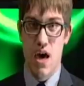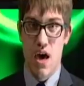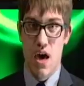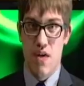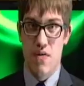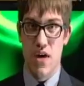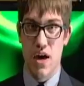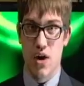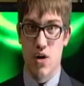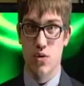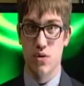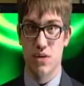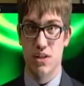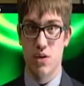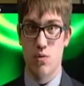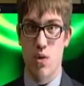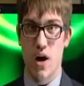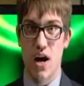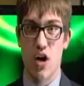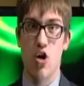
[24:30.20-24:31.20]
They
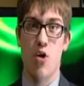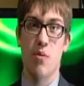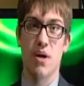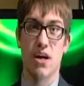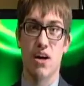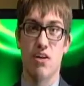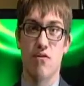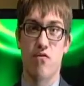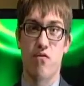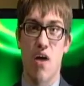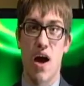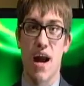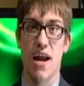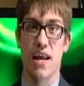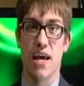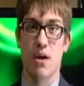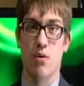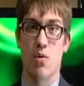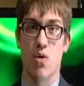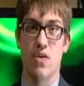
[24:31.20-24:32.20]
hosted Wyoming on
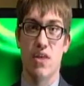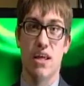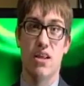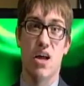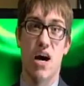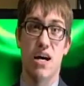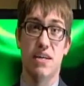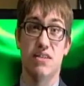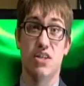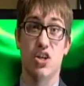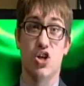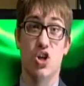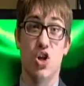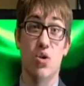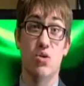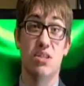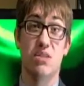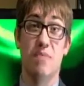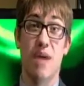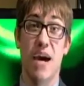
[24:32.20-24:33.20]
Friday, where they lost a
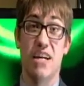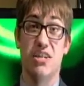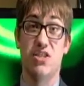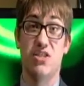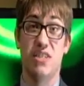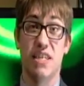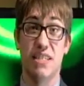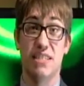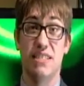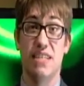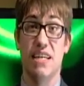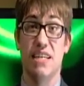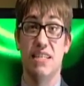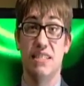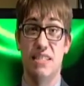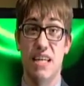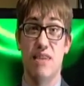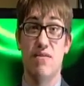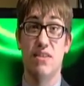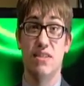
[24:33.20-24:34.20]
close match
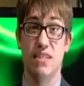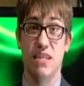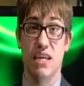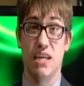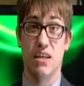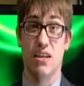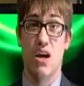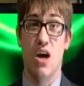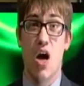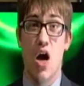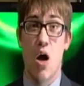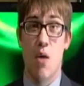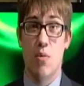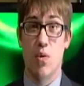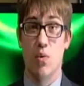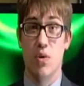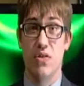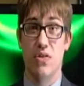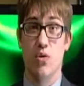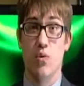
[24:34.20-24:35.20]
16-17, but
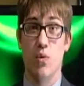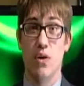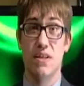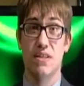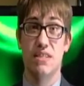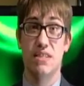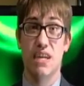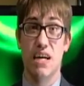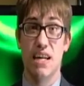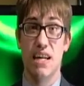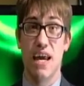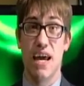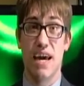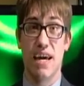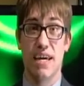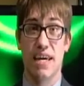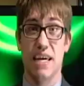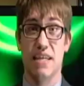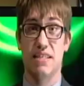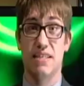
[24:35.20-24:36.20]
with a win Sunday
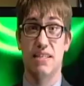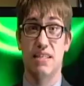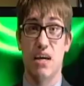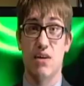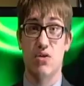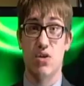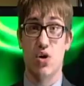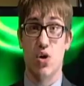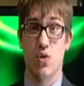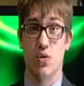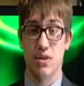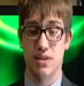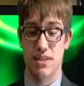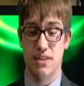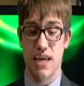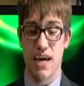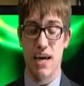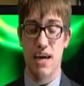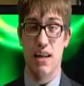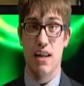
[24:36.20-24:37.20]
against South Dakota
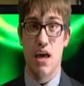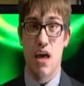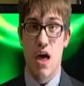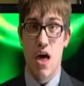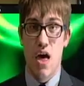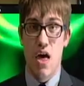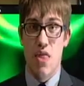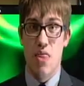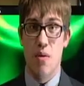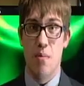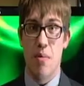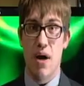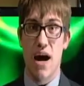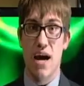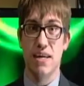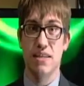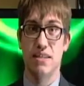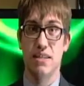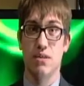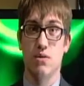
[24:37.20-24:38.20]
State, the
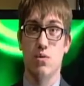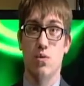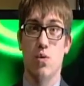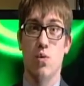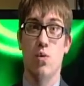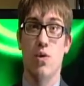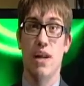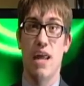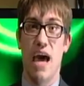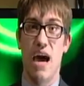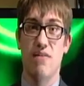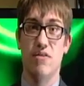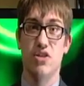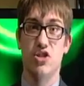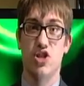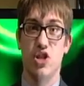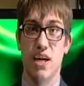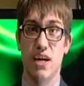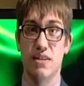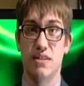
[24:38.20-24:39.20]
Bison would have a
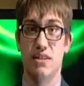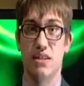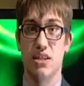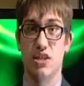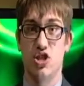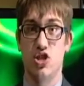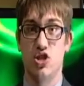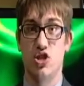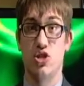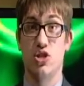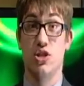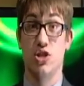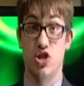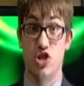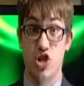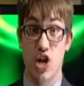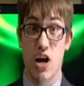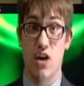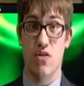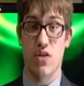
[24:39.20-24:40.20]
chance to
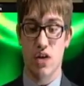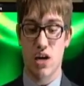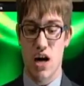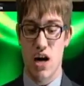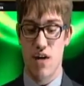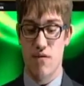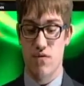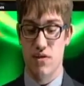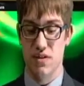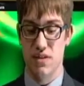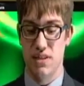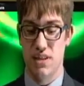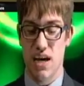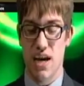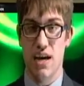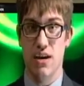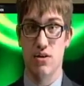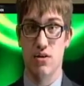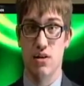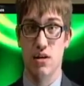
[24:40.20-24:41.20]
share the conference
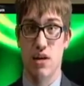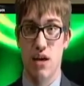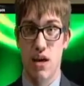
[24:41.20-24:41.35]
title.